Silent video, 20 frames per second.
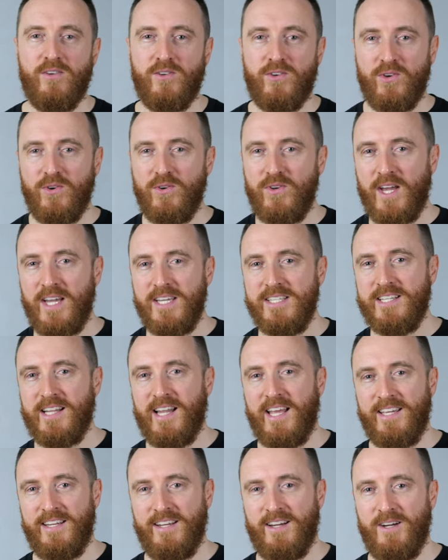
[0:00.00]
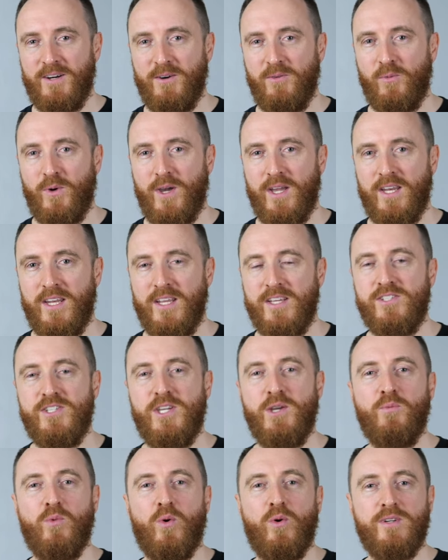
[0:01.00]
Two days later, when
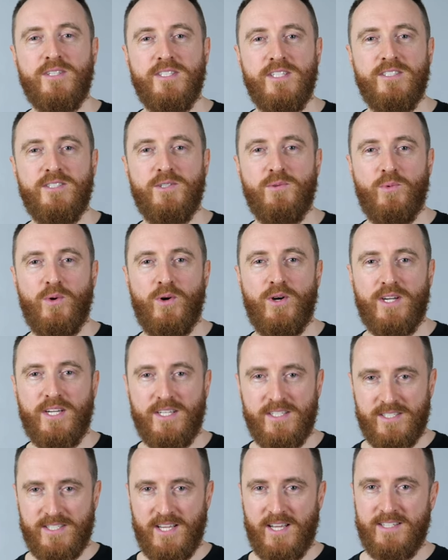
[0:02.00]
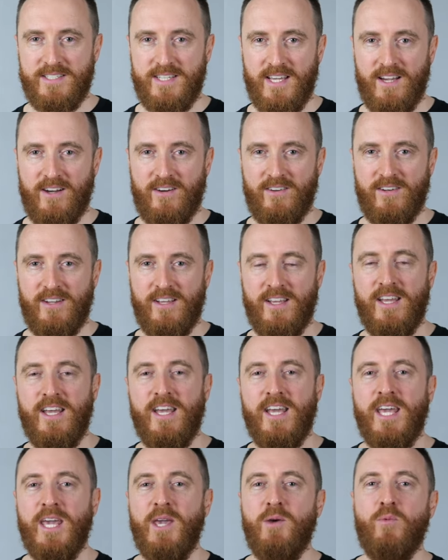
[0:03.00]
she walked into work and sat down,
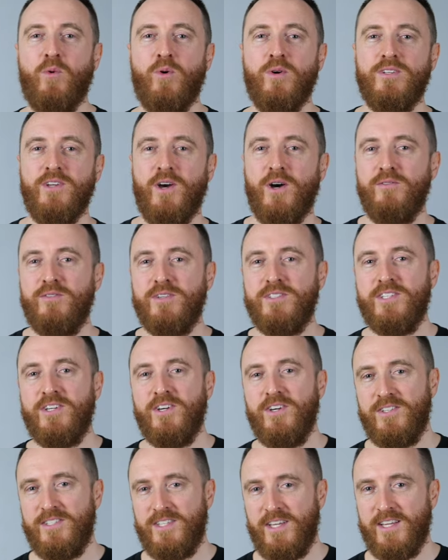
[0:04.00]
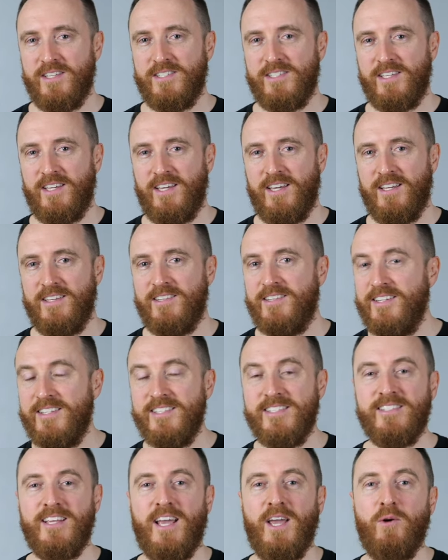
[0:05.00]
he walked over to her desk,
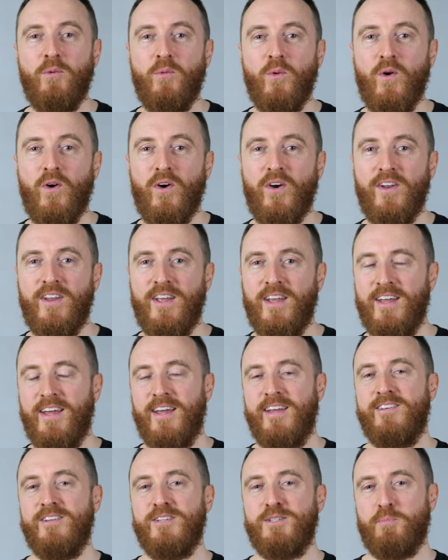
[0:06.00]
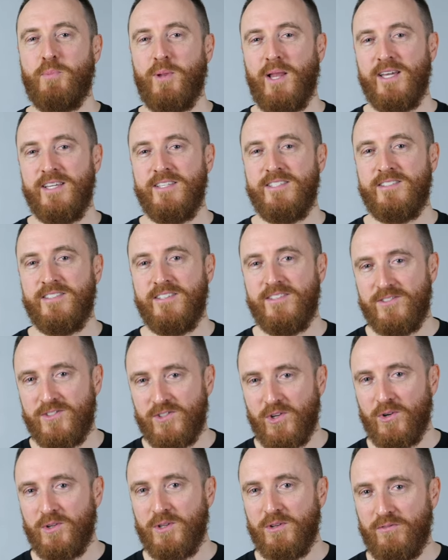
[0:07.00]
didn't say a word, and just placed
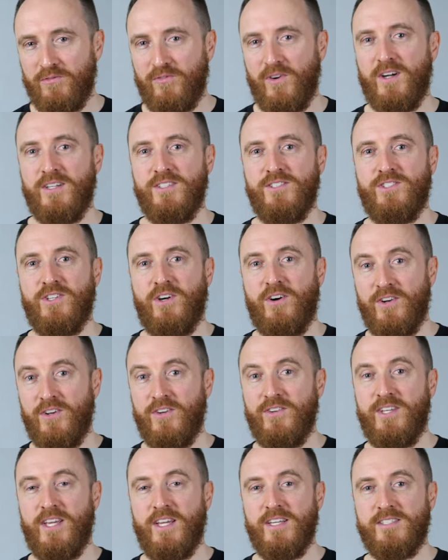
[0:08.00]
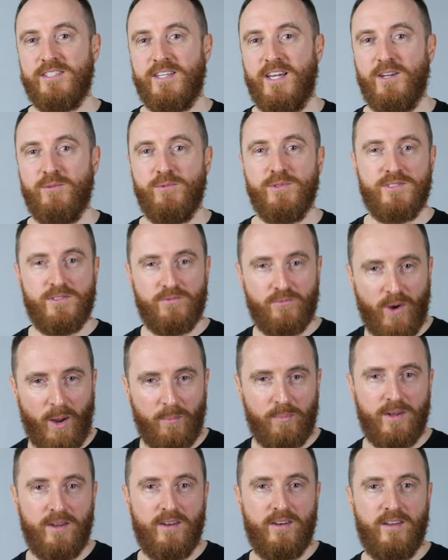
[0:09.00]
chocolate fudge on her desk, and it was
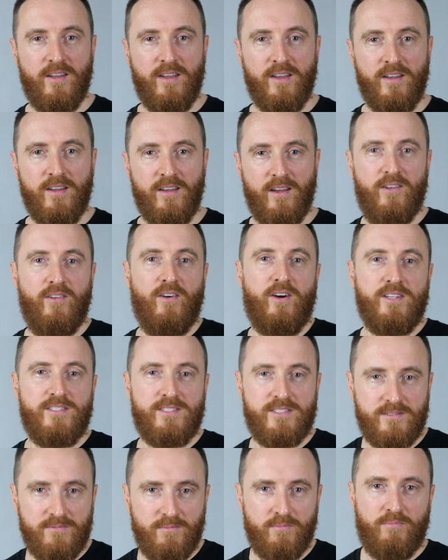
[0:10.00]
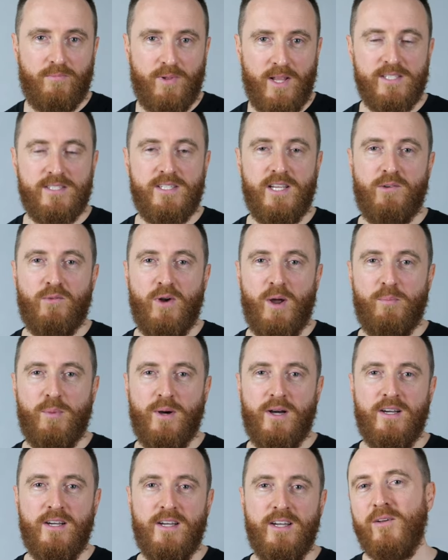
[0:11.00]
wrapped in a nice plastic
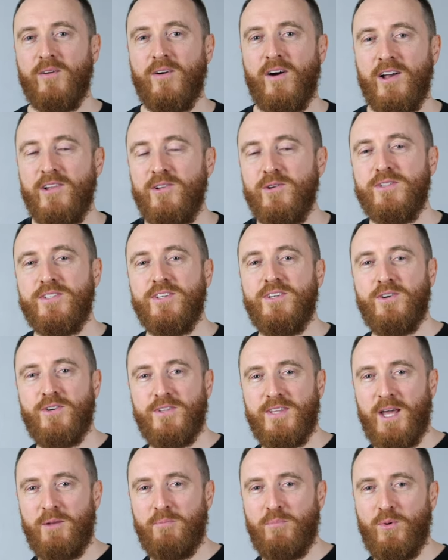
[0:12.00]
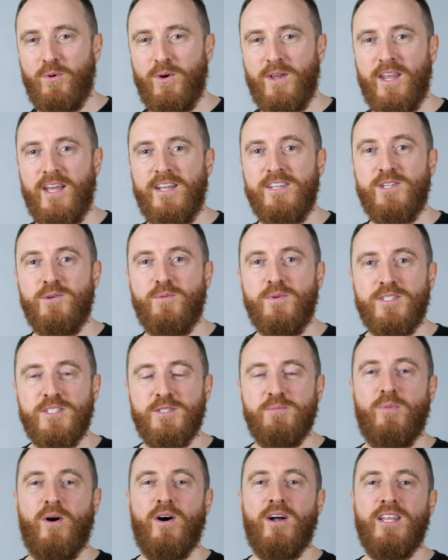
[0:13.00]
wrapper. I looked at her at that point and she was
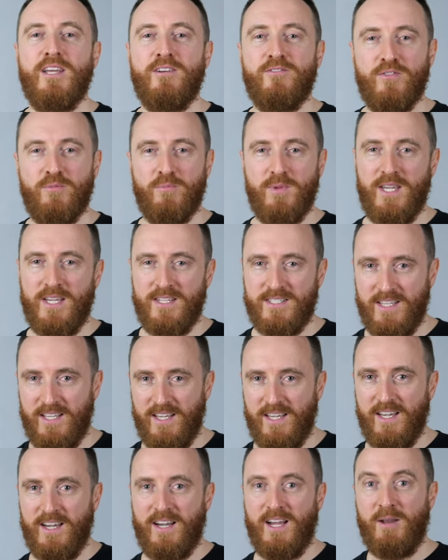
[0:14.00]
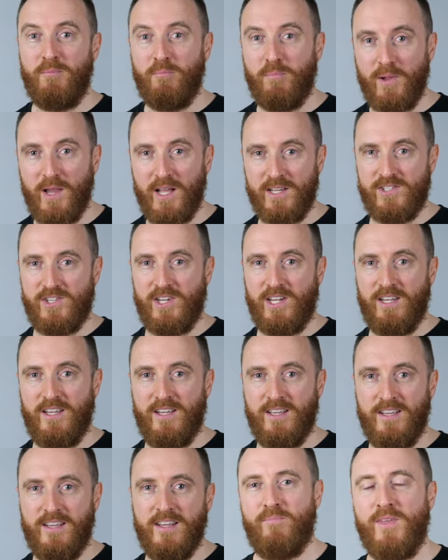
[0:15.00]
smiling from ear to ear and blushing.
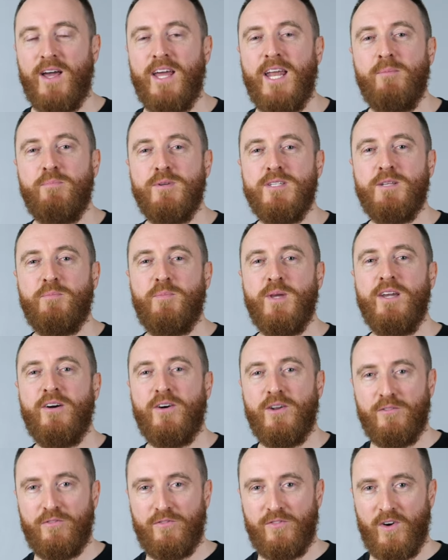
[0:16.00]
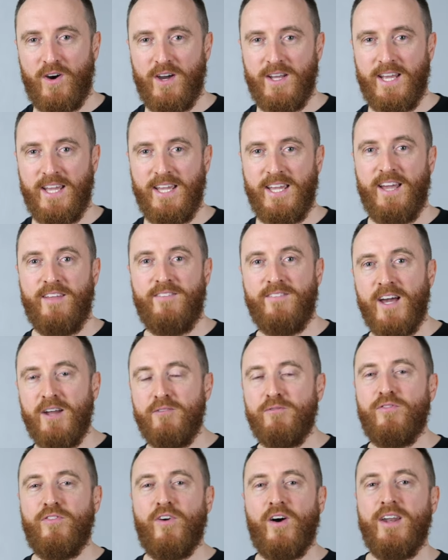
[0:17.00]
That happened to be on a Friday, and
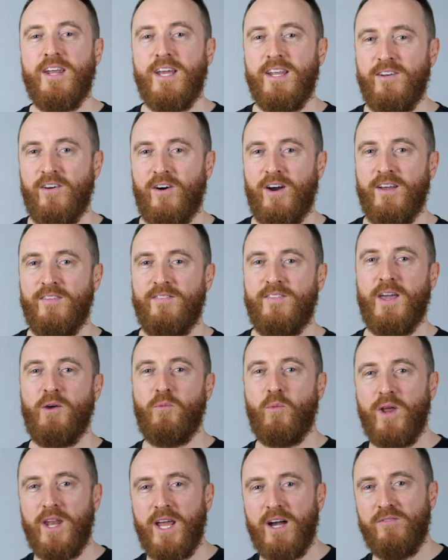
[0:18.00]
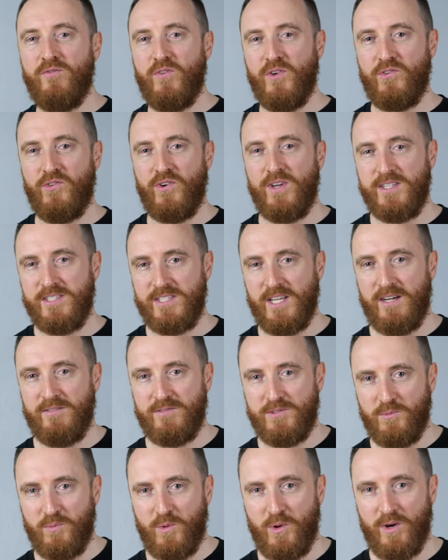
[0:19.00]
that Friday night they went out for drinks
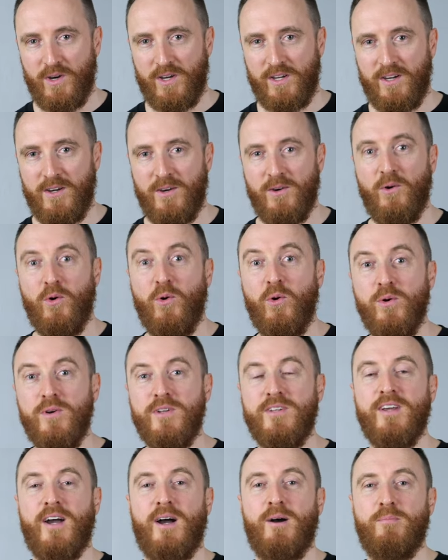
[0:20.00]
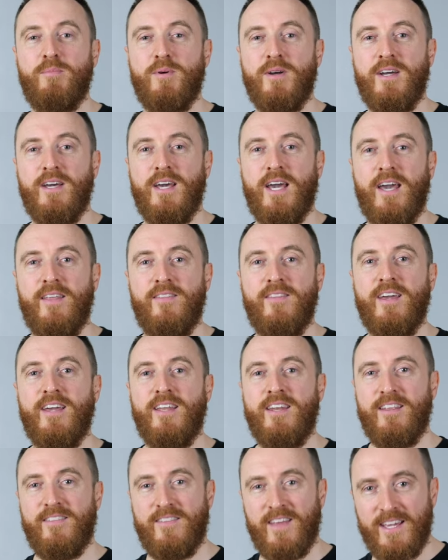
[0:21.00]
after work, hooked up, and
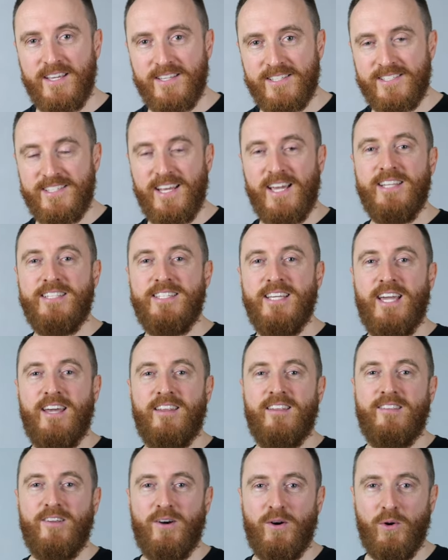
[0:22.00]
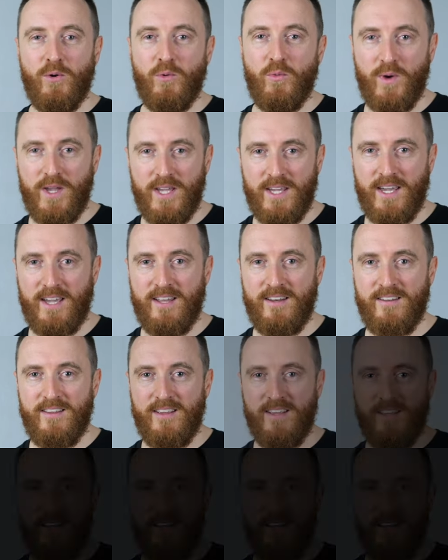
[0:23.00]
then they stayed together the whole weekend.